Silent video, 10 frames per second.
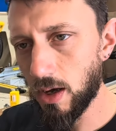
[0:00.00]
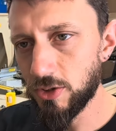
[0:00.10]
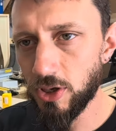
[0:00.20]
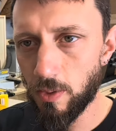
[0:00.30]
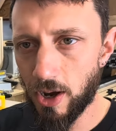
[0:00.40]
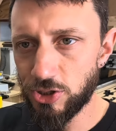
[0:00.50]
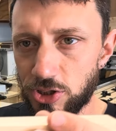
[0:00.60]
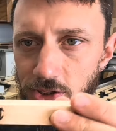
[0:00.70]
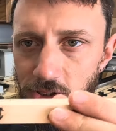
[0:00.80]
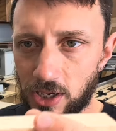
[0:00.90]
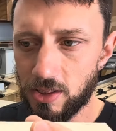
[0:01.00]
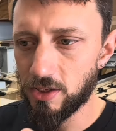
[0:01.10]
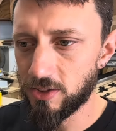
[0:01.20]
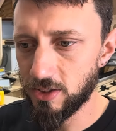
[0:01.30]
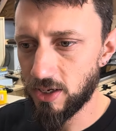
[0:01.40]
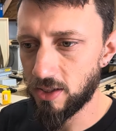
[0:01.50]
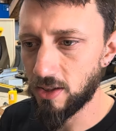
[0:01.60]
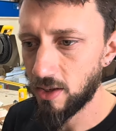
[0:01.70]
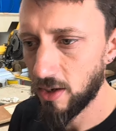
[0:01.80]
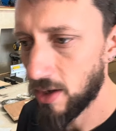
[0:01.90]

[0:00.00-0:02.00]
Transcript: So I just stick this in